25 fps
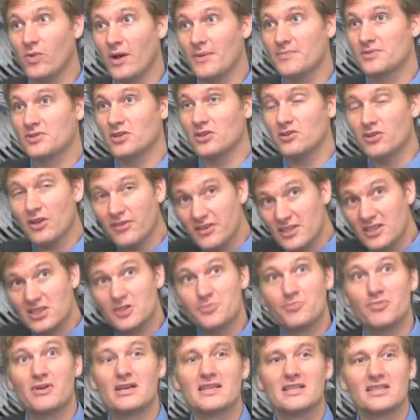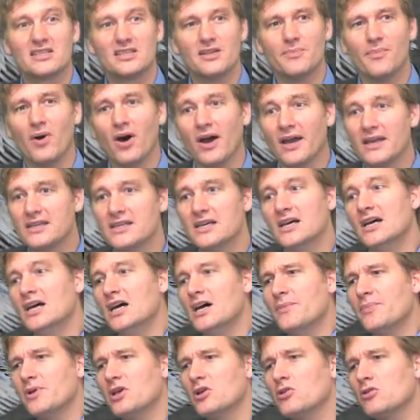website, nothing springs to mind,
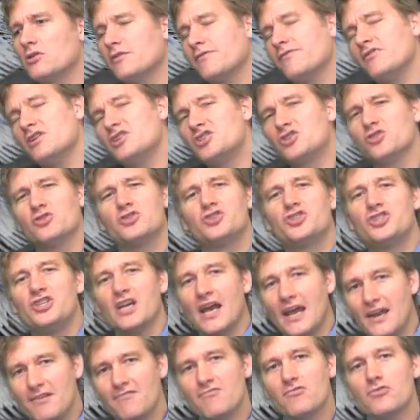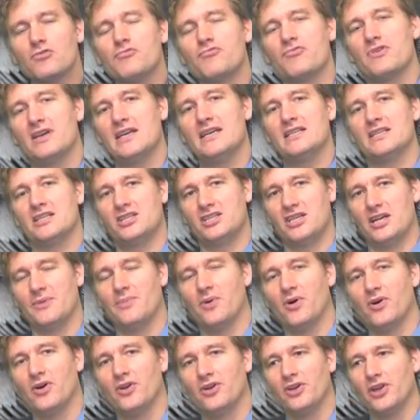but you're looking for a sort of general
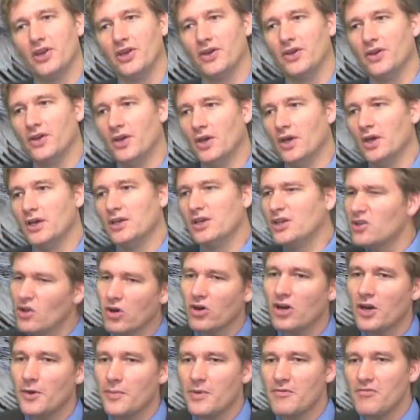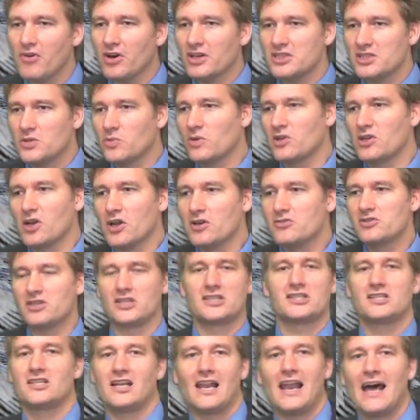readership, aren't you? You're not going to be writing with loads
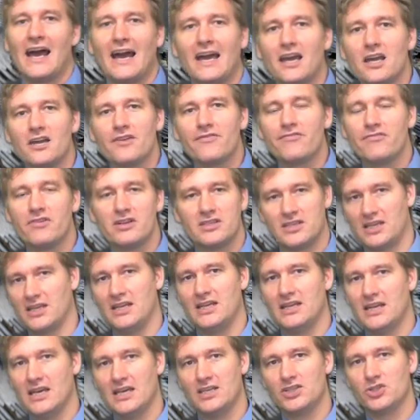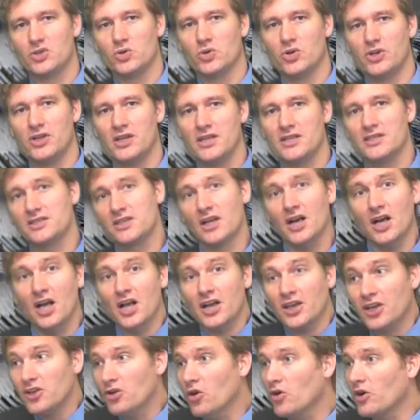of slang for a teenage
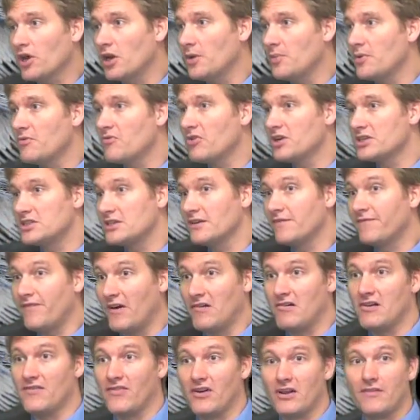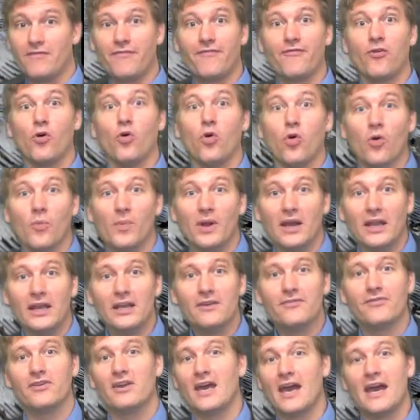audience. You're not going to be writing very, very
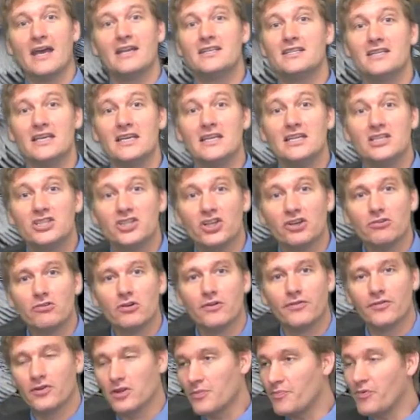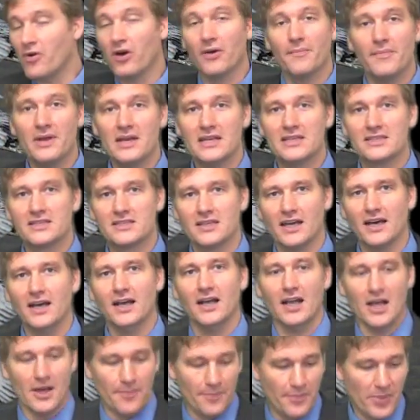formally for your head teacher or for the Prime
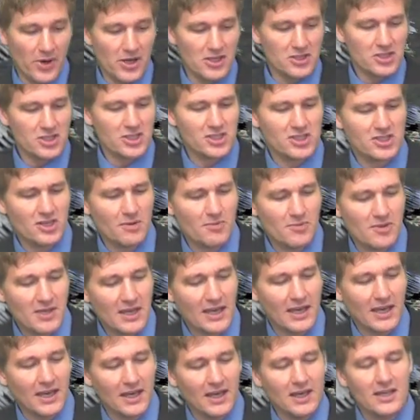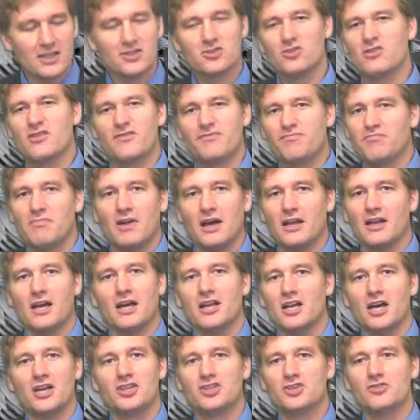Minister, but just something sort of,
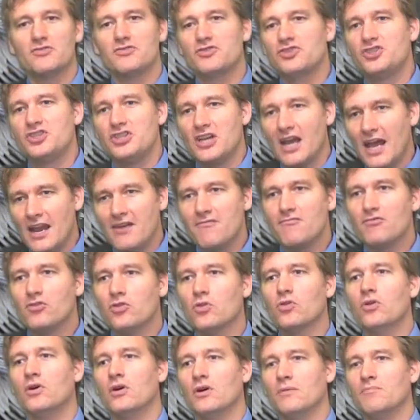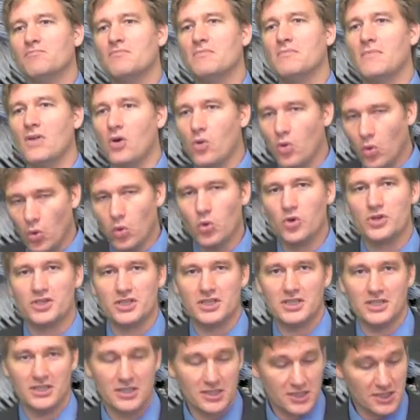a sort of general
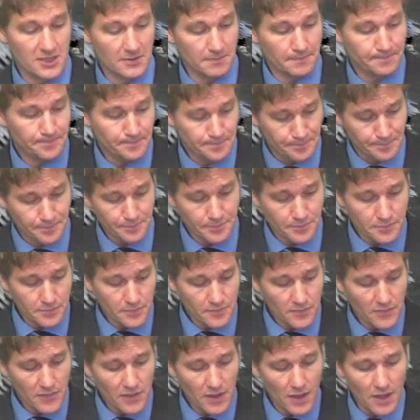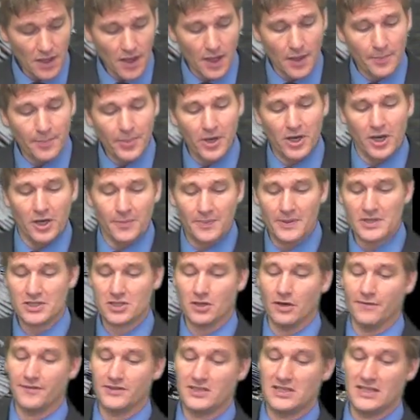audience.
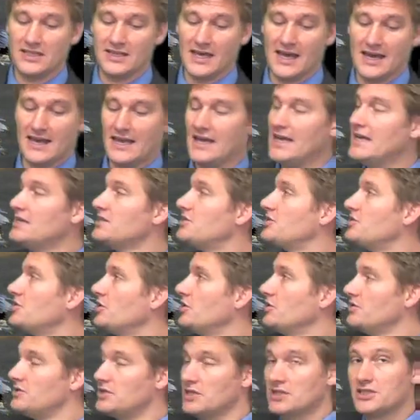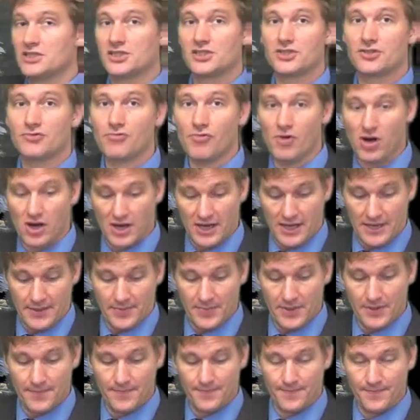Purpose, obviously, then, is to describe.
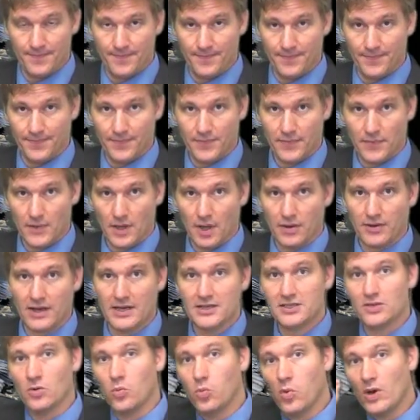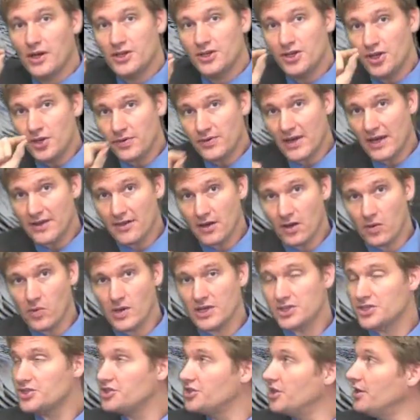Okay, so when you get the
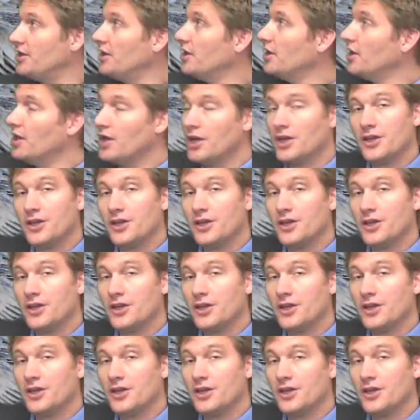question,